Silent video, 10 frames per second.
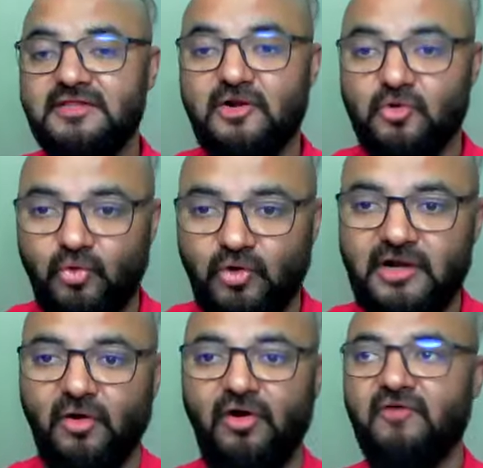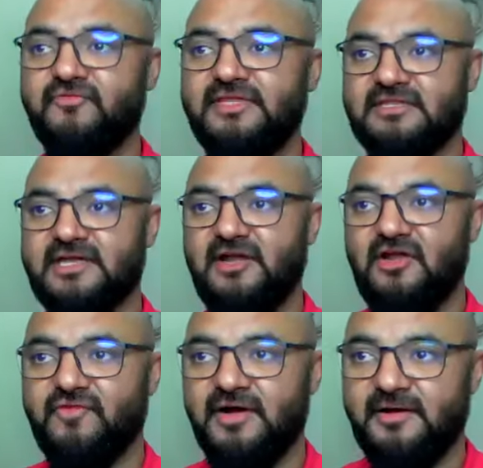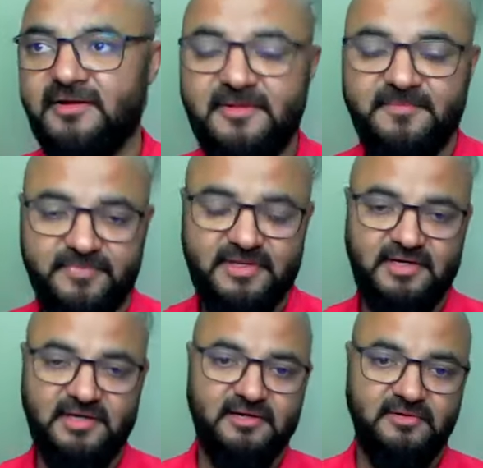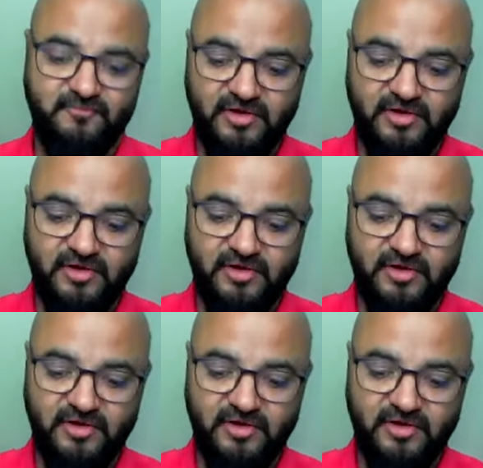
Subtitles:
is the role of this kind of a,